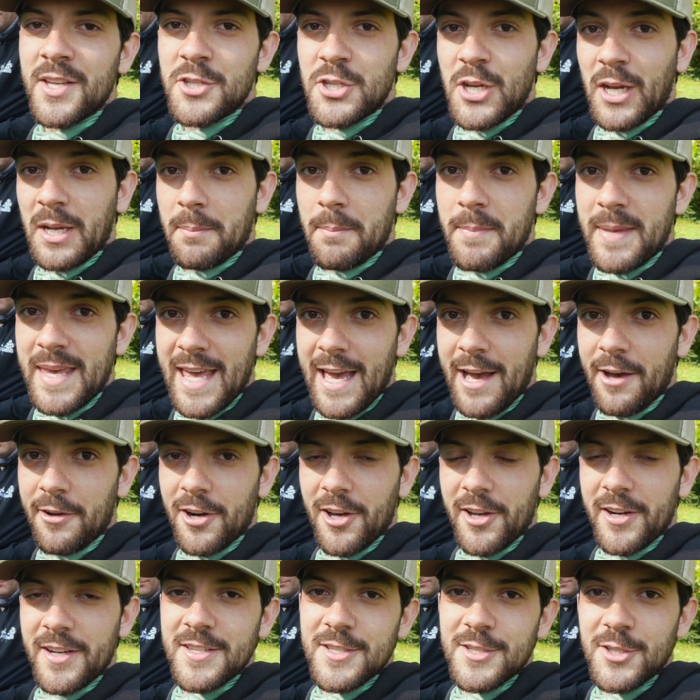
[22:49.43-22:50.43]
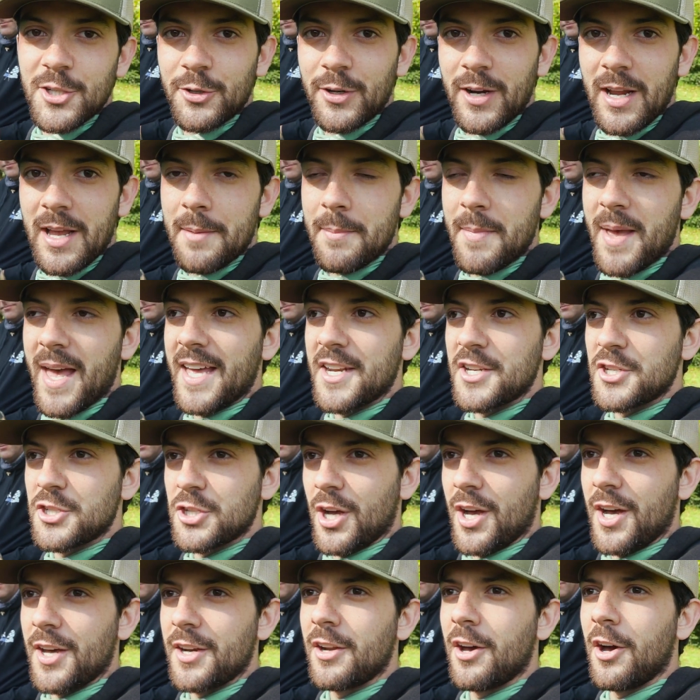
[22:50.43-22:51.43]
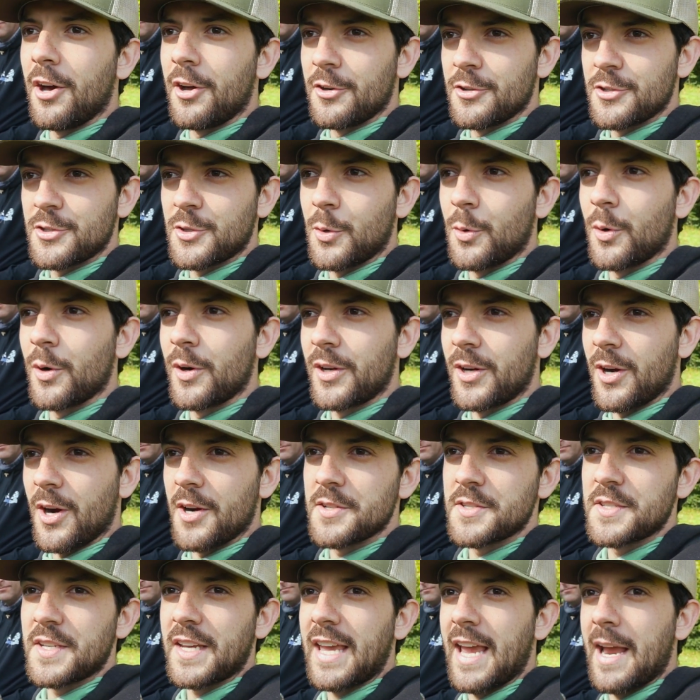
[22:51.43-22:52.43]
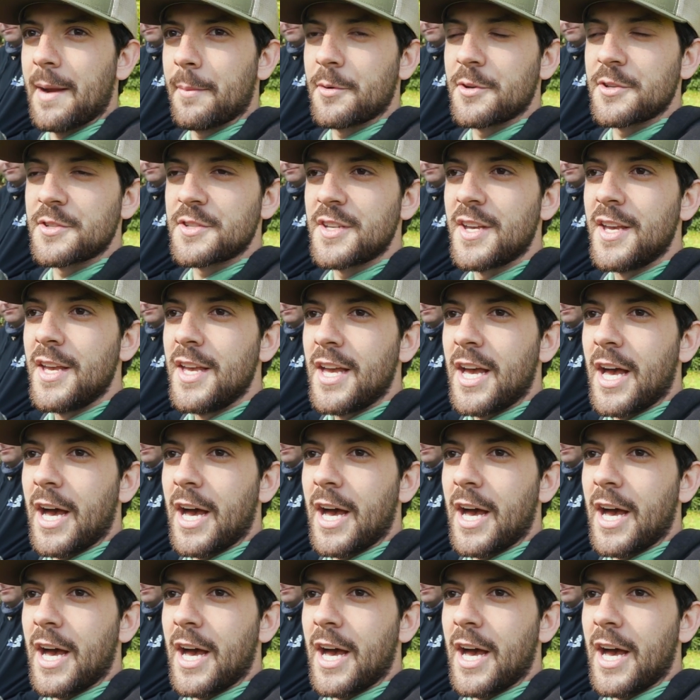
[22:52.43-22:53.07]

Check me out on Instagram at John underscore Cars and Cameras